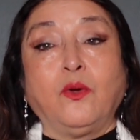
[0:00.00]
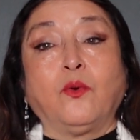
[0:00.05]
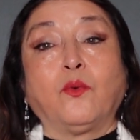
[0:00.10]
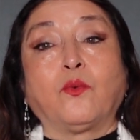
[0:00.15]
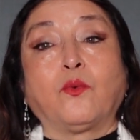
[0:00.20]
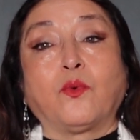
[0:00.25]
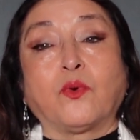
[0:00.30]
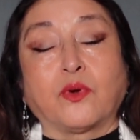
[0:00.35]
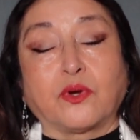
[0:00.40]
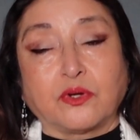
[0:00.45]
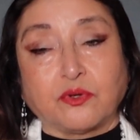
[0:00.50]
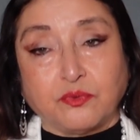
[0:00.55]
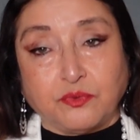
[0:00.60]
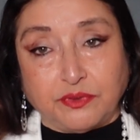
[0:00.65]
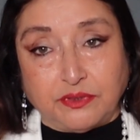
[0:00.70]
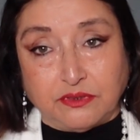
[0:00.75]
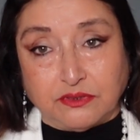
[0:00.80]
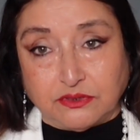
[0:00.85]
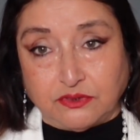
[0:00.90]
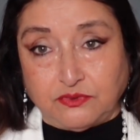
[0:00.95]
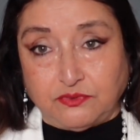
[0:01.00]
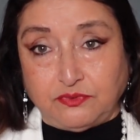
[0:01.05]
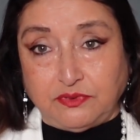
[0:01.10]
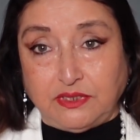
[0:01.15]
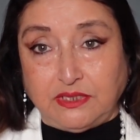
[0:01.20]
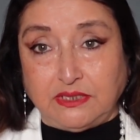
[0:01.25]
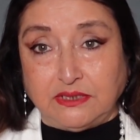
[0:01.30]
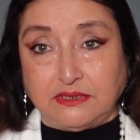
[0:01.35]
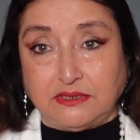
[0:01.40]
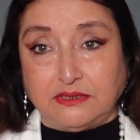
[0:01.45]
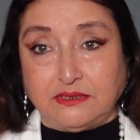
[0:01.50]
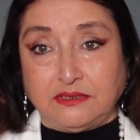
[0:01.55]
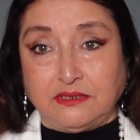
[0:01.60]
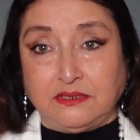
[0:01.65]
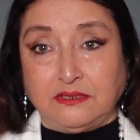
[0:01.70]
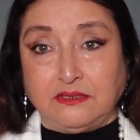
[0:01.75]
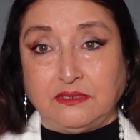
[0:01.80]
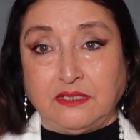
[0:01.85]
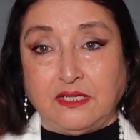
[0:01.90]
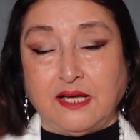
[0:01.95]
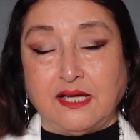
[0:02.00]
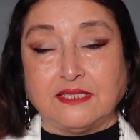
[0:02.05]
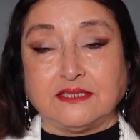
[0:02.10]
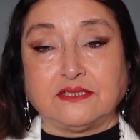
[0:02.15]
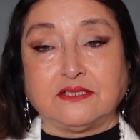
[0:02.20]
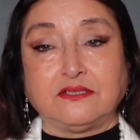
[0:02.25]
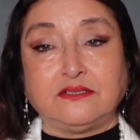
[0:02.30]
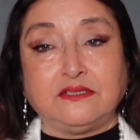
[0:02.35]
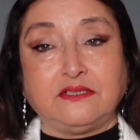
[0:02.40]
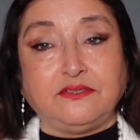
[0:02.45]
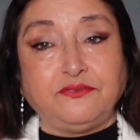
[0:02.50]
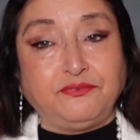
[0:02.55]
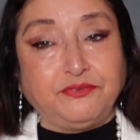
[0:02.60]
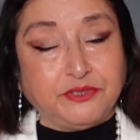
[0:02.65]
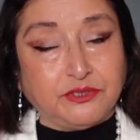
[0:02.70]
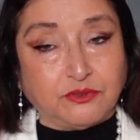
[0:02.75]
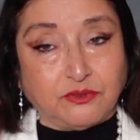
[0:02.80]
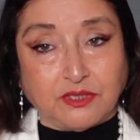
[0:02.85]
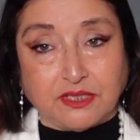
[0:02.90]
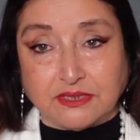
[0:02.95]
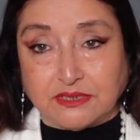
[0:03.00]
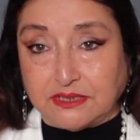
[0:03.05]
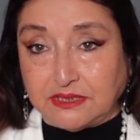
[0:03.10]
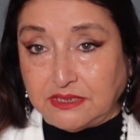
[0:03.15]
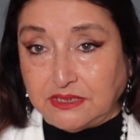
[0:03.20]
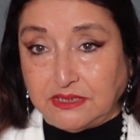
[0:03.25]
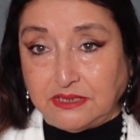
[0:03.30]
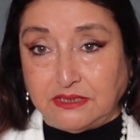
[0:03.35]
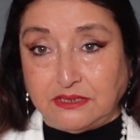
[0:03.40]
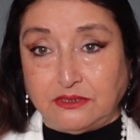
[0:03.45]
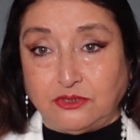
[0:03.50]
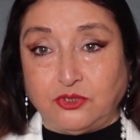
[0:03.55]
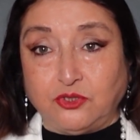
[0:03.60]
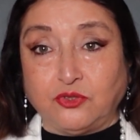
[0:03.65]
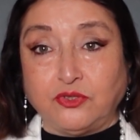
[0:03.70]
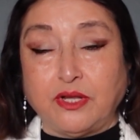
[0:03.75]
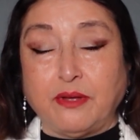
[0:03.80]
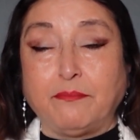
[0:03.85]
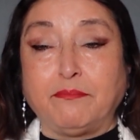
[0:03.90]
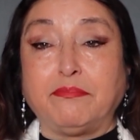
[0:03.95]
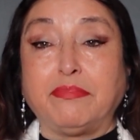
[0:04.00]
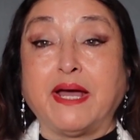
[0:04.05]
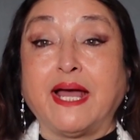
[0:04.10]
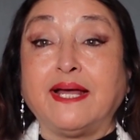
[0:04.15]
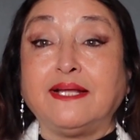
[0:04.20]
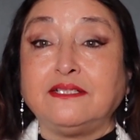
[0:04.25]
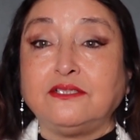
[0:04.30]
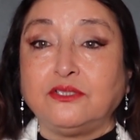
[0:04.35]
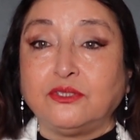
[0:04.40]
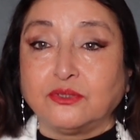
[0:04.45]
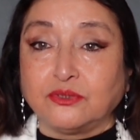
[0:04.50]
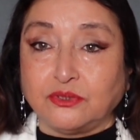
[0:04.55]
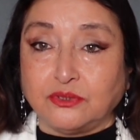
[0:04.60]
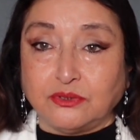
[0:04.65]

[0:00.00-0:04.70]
Work with those feelings, as difficult as it is. Don't abandon